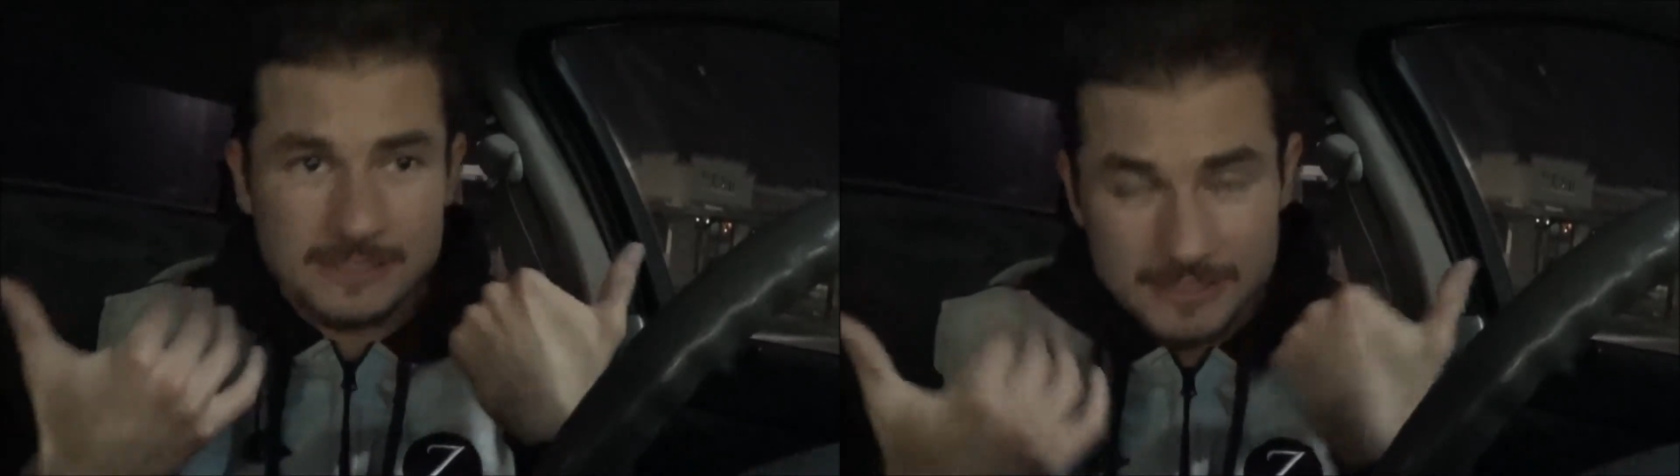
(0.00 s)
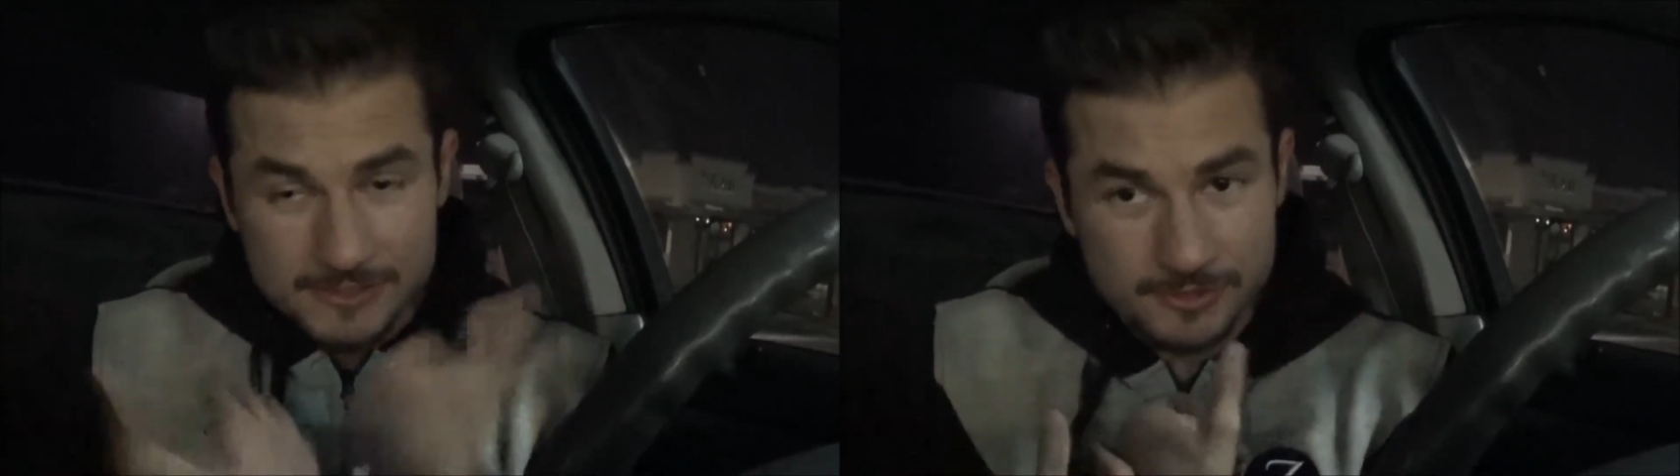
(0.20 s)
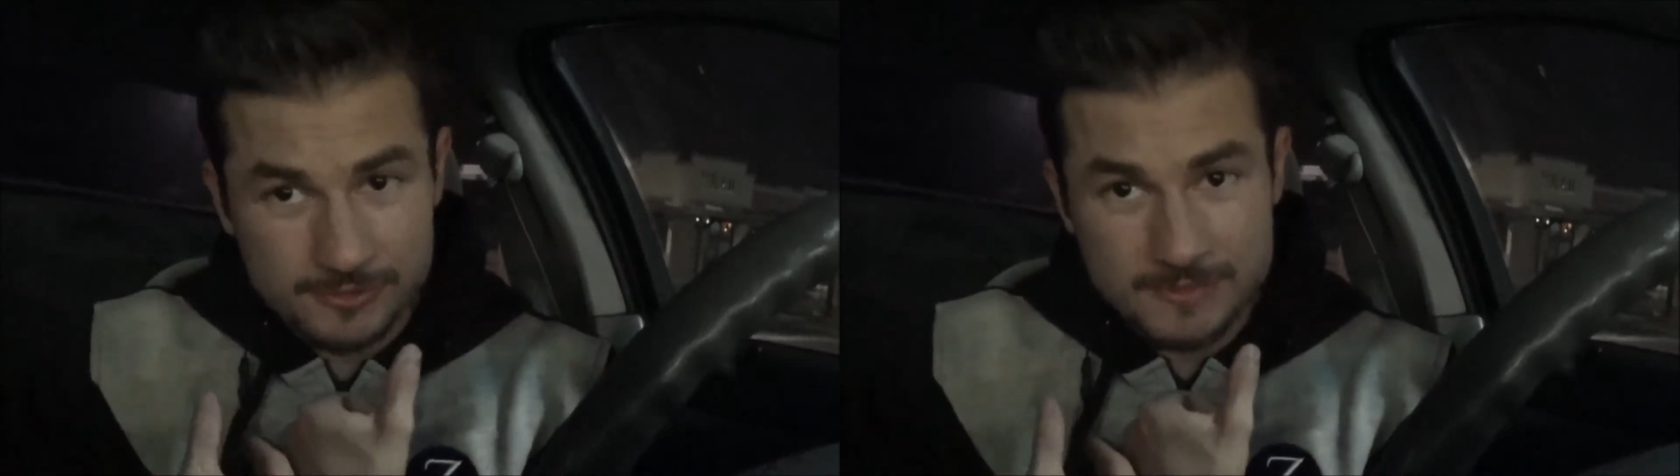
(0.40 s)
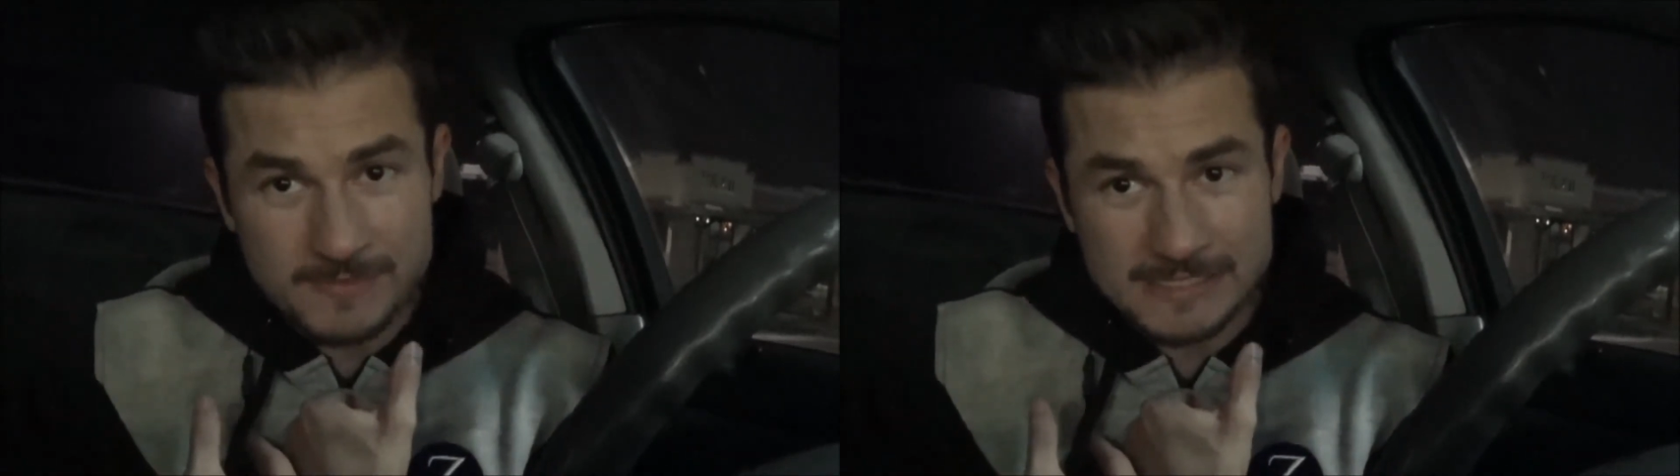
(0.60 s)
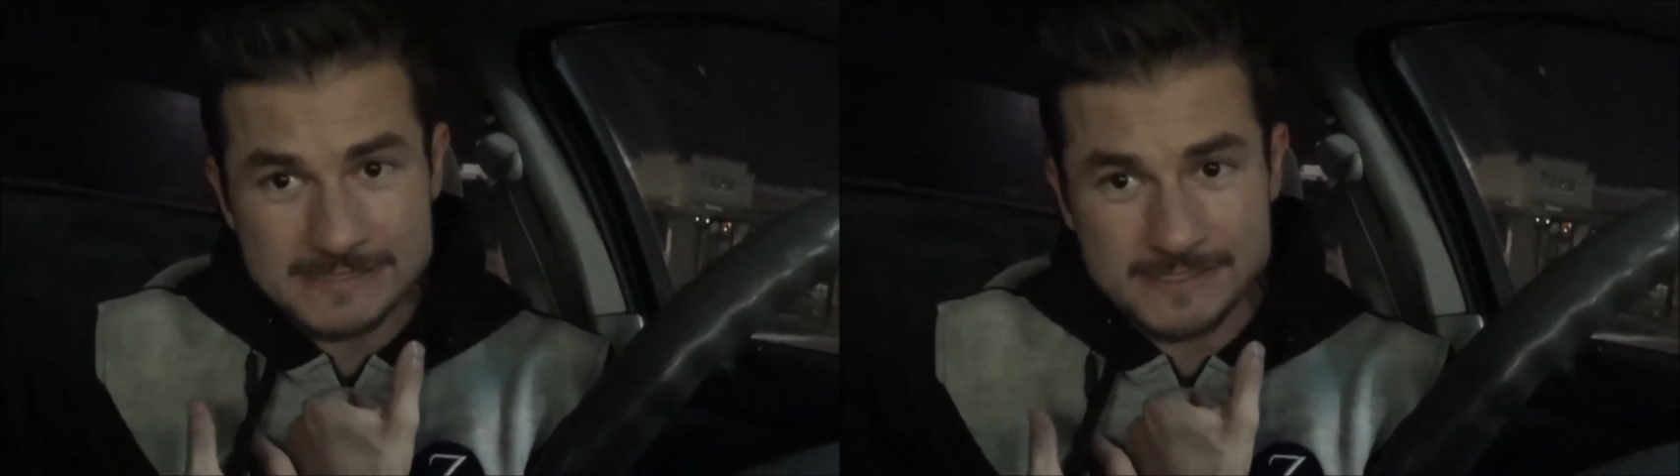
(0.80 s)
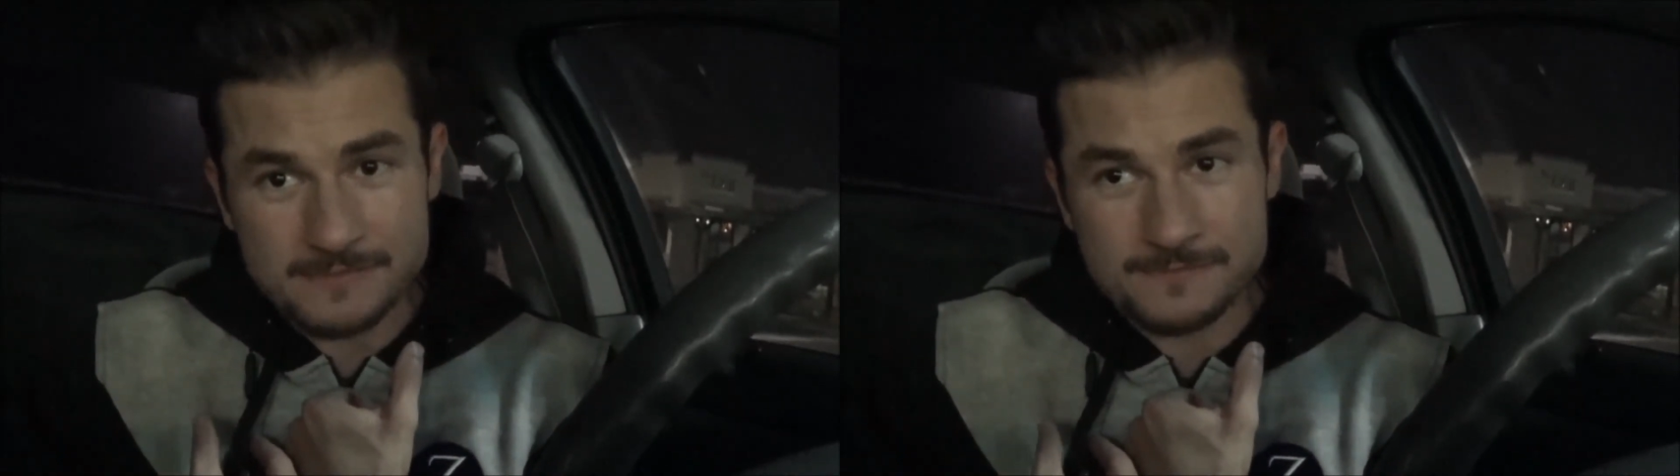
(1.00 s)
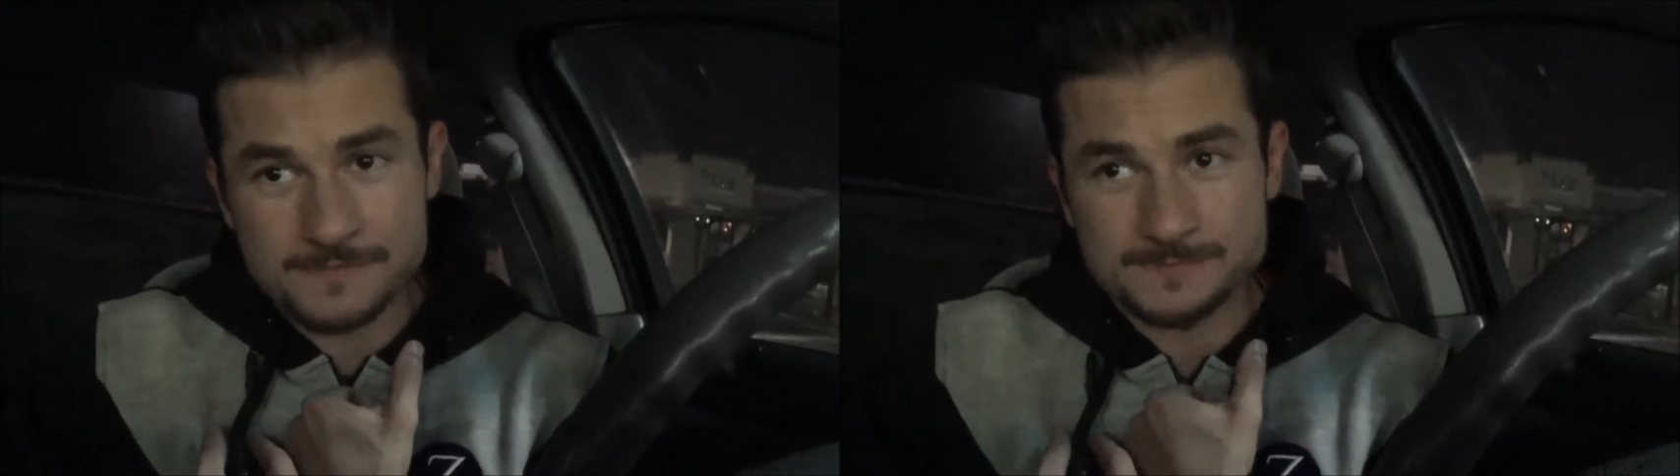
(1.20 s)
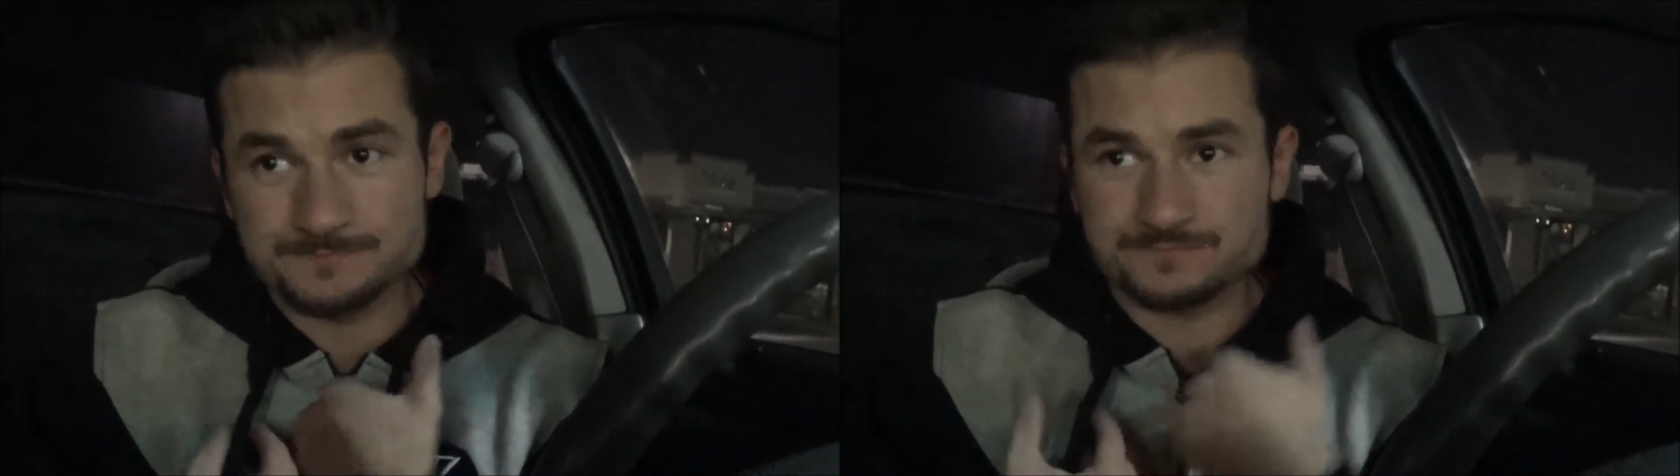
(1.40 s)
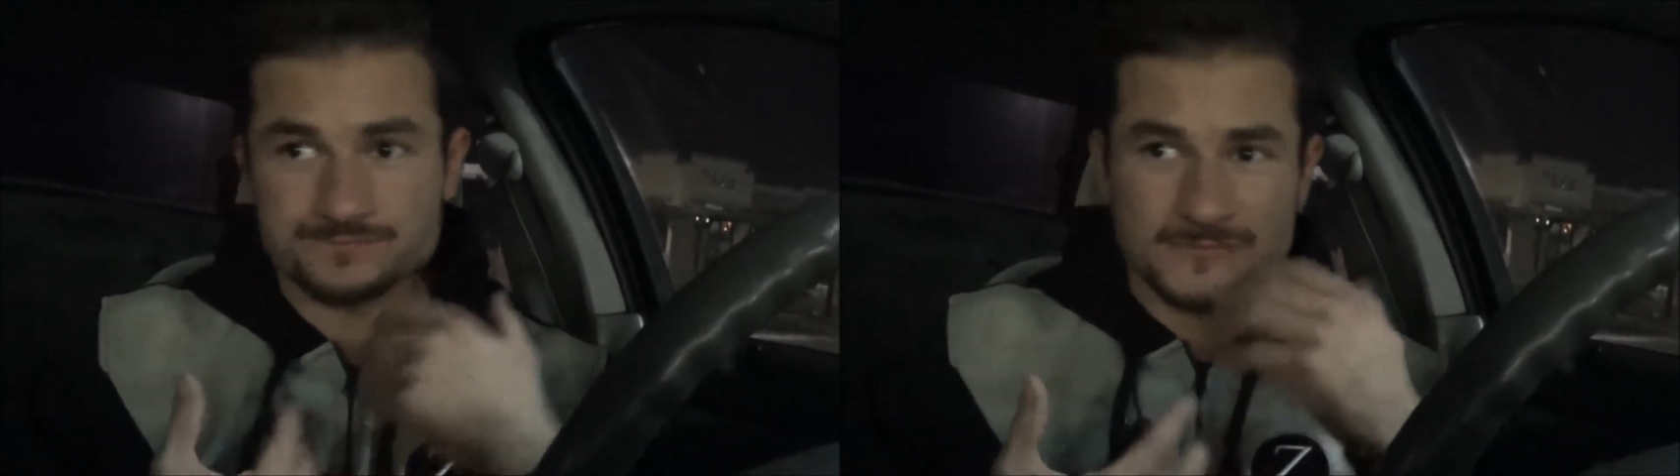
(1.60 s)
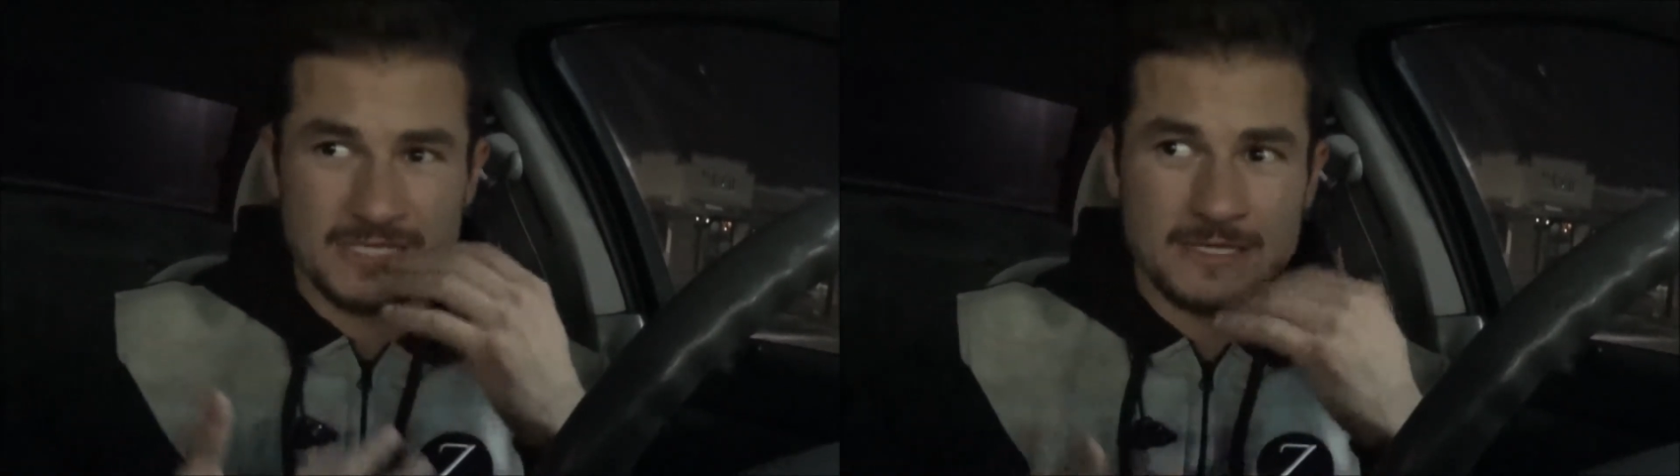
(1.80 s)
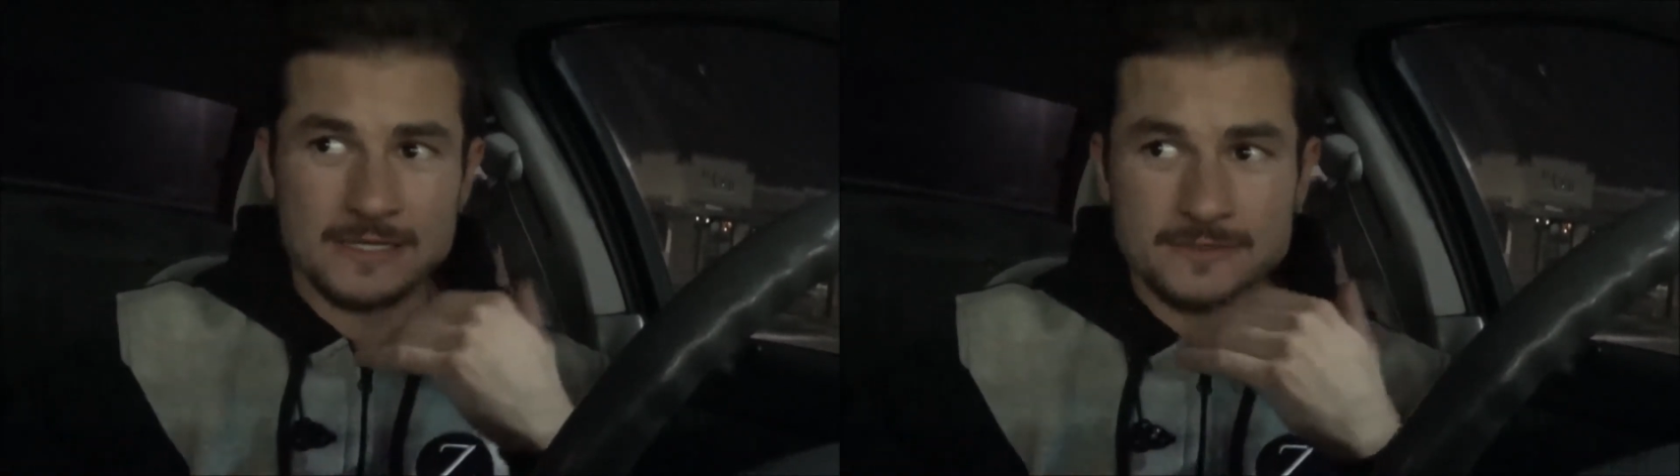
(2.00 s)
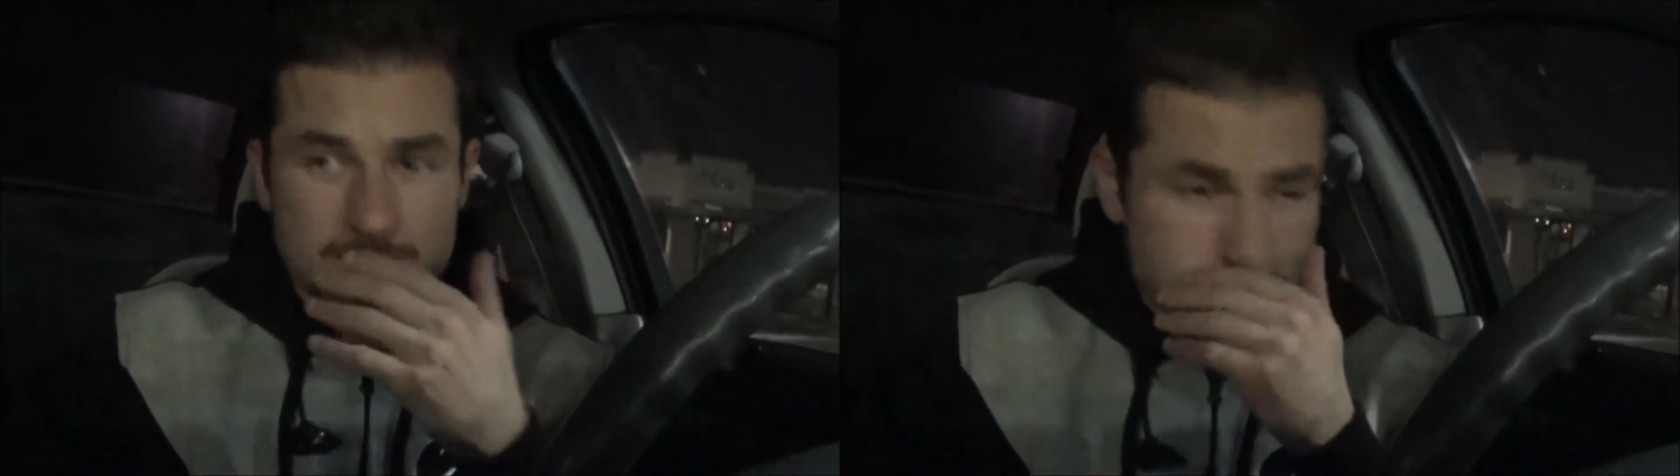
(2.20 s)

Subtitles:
including myself, get